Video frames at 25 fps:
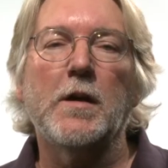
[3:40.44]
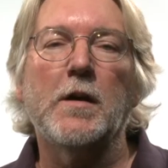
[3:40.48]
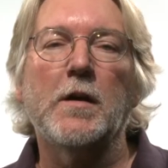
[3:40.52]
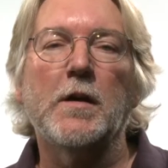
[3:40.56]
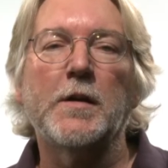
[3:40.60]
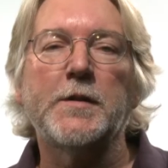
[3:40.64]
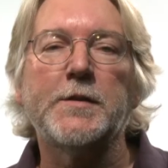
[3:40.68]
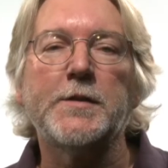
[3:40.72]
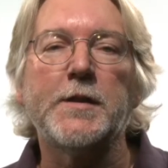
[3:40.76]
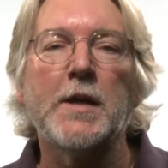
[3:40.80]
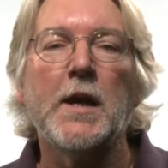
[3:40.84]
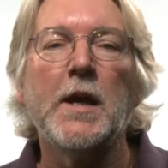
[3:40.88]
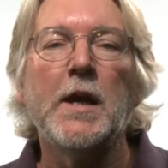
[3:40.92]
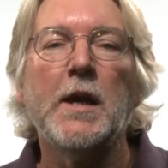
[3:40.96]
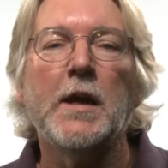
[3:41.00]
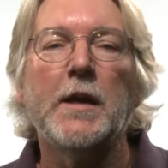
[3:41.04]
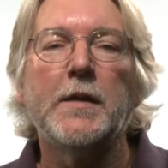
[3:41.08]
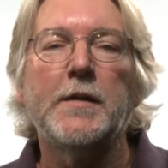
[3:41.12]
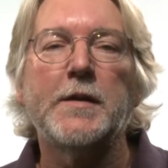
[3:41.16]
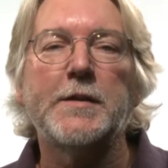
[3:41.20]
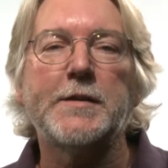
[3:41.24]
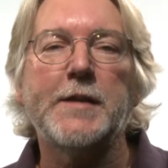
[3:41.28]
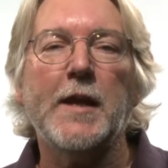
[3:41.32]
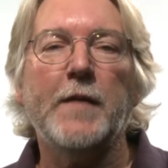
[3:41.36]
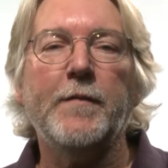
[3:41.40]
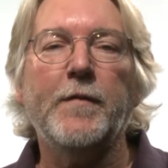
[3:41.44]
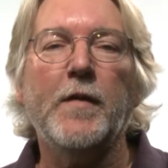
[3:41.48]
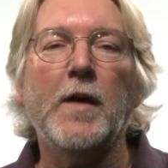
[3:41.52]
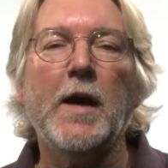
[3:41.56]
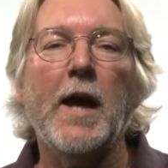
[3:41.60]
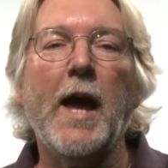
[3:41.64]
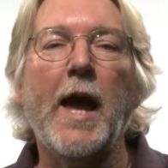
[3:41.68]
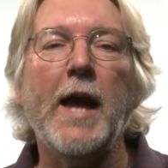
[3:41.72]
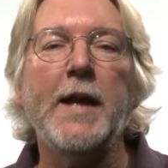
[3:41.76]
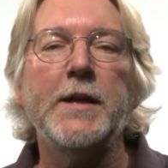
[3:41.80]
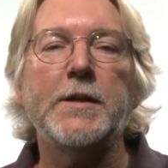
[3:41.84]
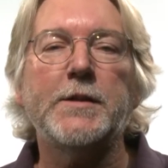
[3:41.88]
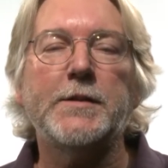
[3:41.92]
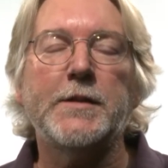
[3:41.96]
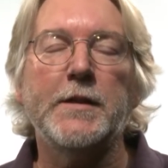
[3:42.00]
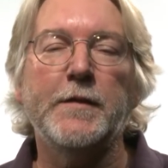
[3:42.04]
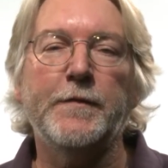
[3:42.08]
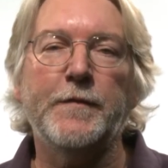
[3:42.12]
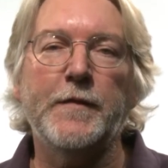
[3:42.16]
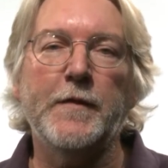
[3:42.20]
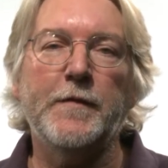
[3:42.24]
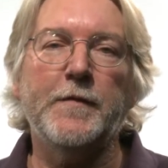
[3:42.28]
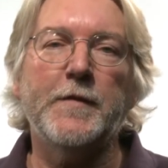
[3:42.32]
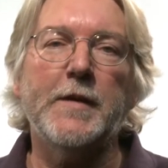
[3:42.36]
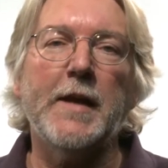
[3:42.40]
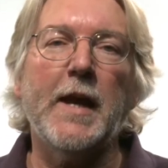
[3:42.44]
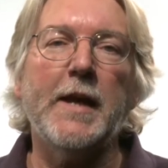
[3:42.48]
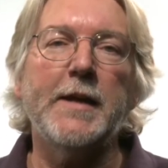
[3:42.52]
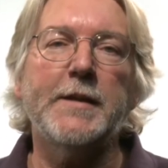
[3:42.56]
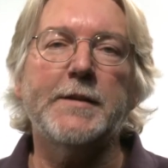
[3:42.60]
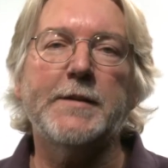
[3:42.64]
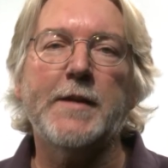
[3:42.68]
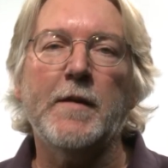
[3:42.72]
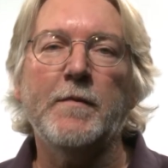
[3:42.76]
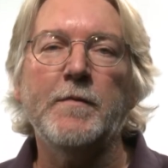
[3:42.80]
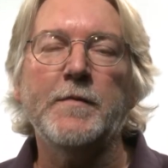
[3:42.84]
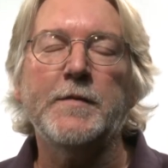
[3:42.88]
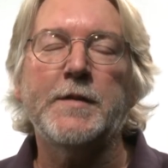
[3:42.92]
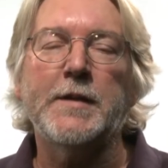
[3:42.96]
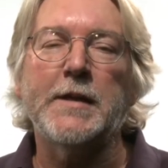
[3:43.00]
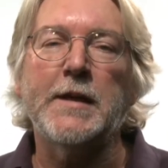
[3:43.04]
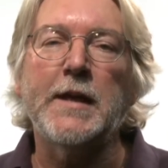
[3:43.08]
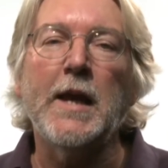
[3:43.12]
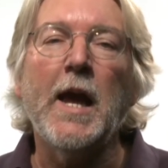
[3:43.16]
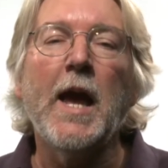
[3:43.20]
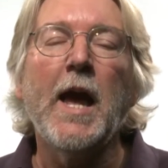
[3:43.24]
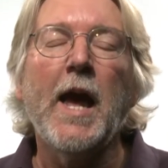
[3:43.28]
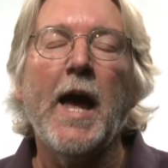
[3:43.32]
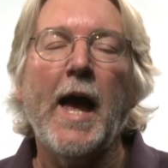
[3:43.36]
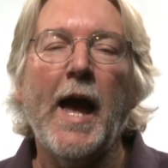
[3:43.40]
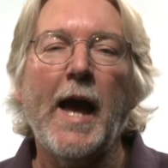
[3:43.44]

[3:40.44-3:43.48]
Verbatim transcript: cards, the Sapphire HD 5870